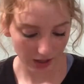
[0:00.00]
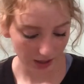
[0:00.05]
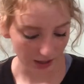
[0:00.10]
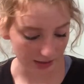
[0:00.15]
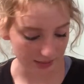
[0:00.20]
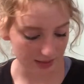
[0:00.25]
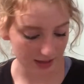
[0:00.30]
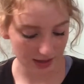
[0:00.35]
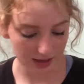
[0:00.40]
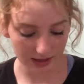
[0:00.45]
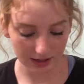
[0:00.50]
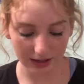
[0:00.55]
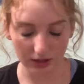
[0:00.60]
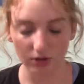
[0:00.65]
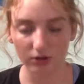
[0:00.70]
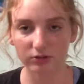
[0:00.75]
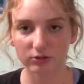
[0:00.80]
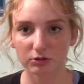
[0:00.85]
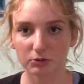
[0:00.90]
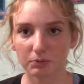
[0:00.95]
And then I
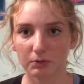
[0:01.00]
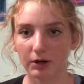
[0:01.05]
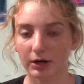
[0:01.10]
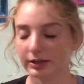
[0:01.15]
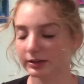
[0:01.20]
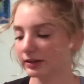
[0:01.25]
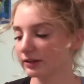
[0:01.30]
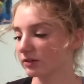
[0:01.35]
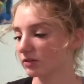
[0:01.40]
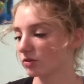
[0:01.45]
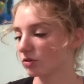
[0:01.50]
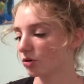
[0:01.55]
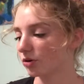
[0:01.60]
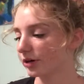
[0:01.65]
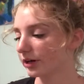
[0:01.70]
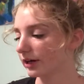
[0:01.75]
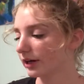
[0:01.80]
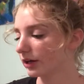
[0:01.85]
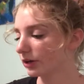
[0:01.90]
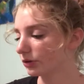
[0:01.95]
also bought this
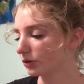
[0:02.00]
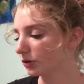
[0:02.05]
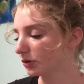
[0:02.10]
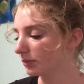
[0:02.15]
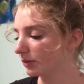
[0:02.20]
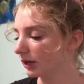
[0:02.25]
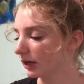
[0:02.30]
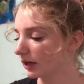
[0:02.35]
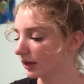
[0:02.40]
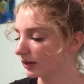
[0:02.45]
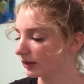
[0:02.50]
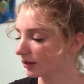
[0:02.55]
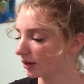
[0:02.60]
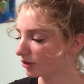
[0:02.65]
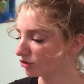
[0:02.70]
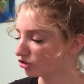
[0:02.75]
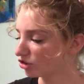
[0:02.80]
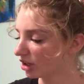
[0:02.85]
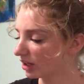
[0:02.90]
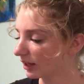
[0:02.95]
L'Oreal Lumi
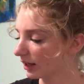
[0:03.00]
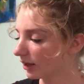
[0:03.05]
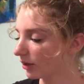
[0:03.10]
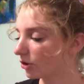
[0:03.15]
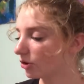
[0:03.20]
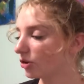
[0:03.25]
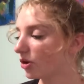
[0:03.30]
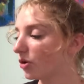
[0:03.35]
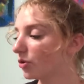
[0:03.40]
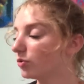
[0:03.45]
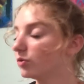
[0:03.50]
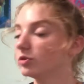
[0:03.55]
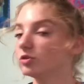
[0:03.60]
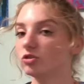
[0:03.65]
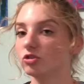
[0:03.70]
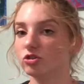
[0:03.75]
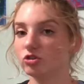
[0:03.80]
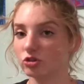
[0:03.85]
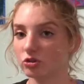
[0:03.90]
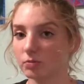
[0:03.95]
Shake and Glow
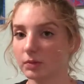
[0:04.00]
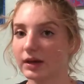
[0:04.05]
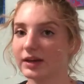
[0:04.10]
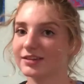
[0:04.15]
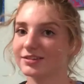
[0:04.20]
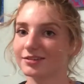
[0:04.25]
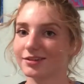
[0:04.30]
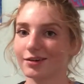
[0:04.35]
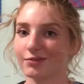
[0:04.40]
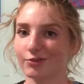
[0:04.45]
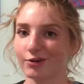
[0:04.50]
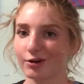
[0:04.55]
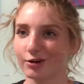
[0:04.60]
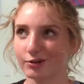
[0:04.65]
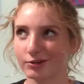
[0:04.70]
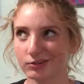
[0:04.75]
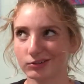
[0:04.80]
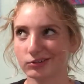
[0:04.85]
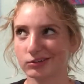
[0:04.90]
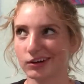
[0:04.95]
Dew Mist. I've
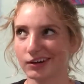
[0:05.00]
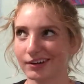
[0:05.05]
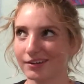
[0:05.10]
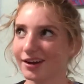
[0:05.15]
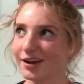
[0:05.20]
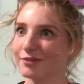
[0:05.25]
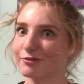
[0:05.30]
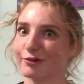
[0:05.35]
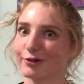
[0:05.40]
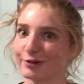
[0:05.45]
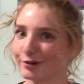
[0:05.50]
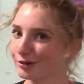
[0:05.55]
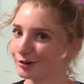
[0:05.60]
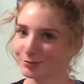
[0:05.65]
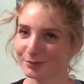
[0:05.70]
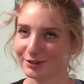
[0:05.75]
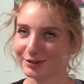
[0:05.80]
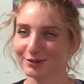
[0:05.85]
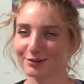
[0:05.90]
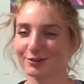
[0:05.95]
already
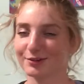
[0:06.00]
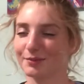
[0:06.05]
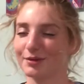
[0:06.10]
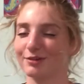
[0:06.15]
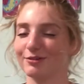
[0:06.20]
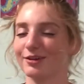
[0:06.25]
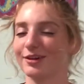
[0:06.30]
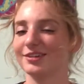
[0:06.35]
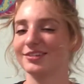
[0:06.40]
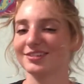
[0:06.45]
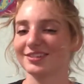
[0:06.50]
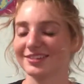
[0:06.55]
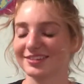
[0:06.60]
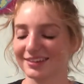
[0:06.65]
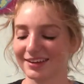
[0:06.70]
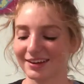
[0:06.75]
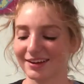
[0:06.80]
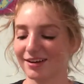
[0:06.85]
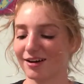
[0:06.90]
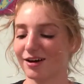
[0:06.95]
sprayed this on my face because,
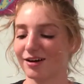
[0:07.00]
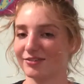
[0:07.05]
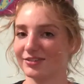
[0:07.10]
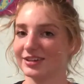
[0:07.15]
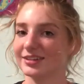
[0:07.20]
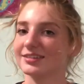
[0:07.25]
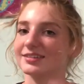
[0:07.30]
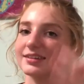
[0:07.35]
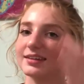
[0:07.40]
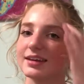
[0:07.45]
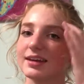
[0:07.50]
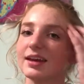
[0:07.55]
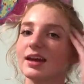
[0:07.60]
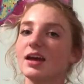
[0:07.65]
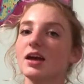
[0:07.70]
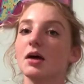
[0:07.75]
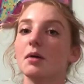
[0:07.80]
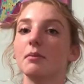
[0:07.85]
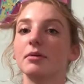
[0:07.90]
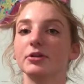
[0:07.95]
like, obviously,
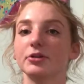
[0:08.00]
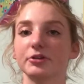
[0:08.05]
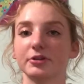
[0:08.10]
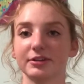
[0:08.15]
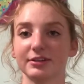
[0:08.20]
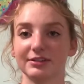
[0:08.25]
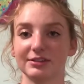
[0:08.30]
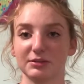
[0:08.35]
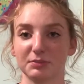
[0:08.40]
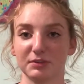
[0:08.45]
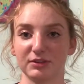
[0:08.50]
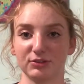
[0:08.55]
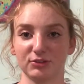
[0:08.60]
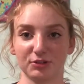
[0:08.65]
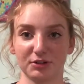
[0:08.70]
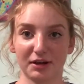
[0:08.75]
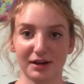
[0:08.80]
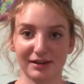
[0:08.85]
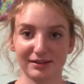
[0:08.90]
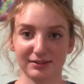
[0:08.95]
but look at this
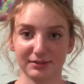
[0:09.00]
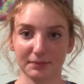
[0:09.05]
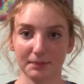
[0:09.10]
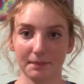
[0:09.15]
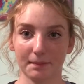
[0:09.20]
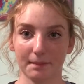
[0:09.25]
mister, guys.